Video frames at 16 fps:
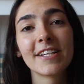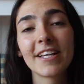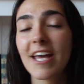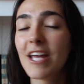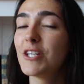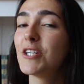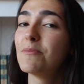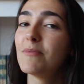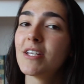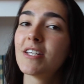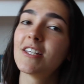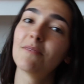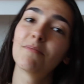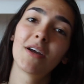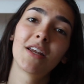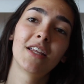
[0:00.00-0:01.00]
In Case You
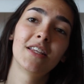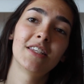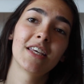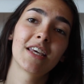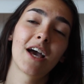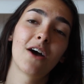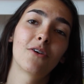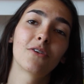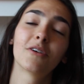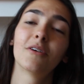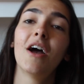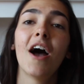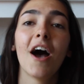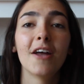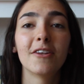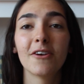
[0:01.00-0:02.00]
Missed It by Lindsay Kelk.
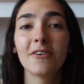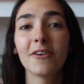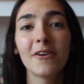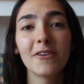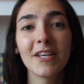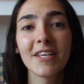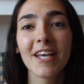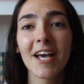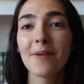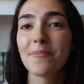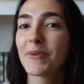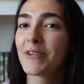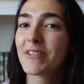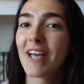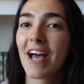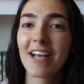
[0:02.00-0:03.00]
I don't own it yet
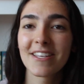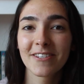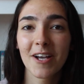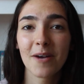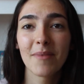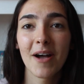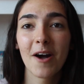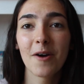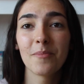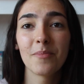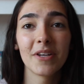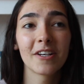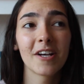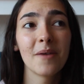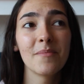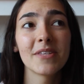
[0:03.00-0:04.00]
because it hasn't come out,
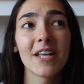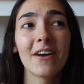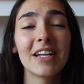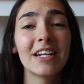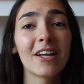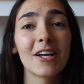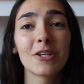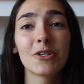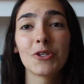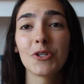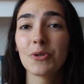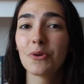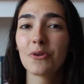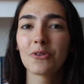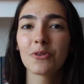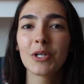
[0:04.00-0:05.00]
but it comes out in like
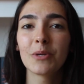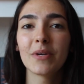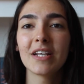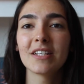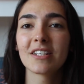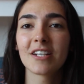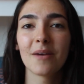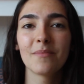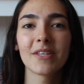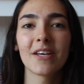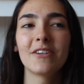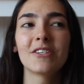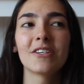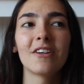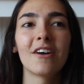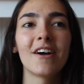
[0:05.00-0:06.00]
two or three weeks. It comes out
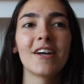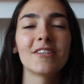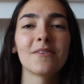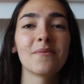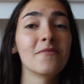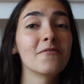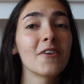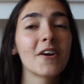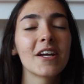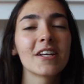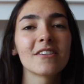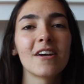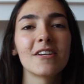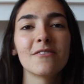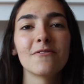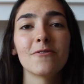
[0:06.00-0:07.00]
in July, so I'm very
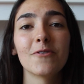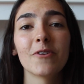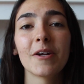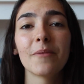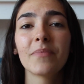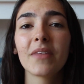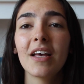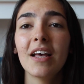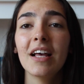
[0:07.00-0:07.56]
excited for it.